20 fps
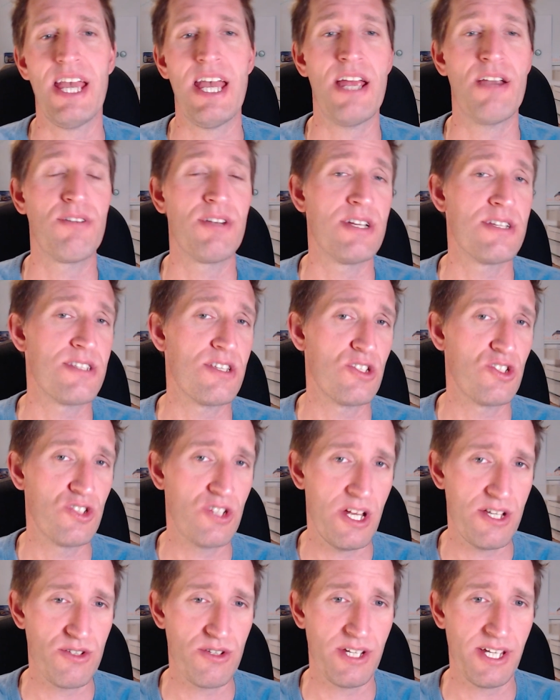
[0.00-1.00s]
areas and
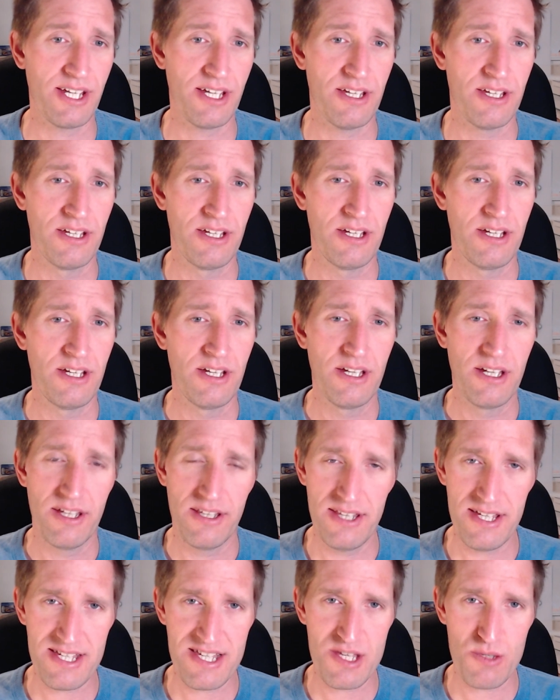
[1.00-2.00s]
scheduling it.
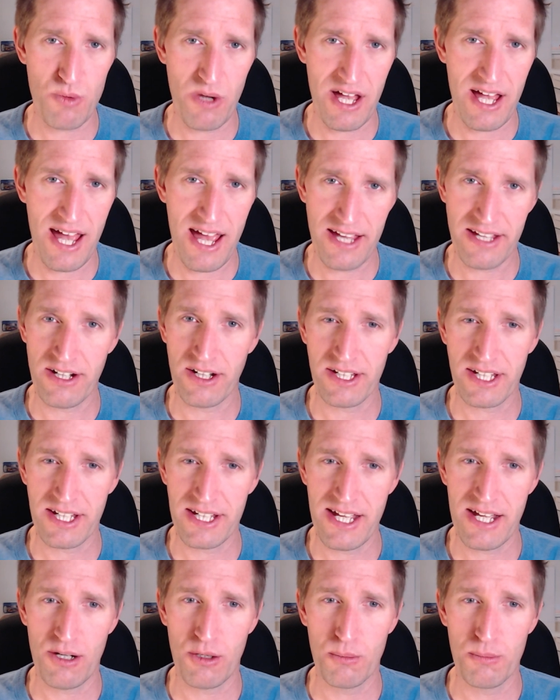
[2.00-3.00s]
This is where AI
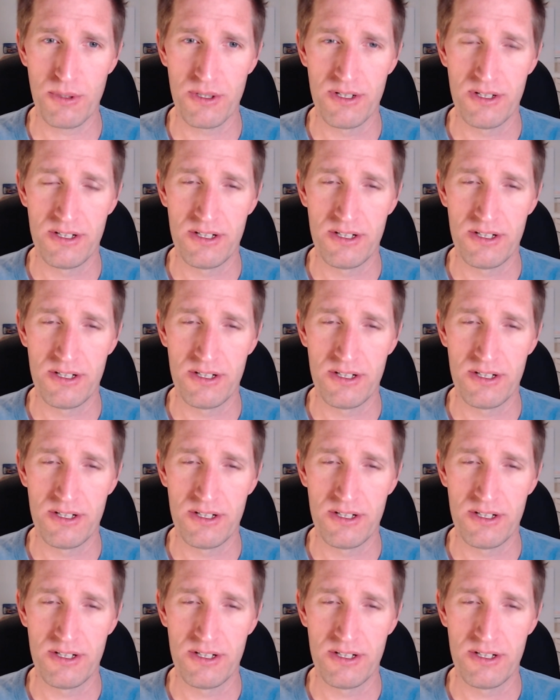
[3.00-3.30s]
can help.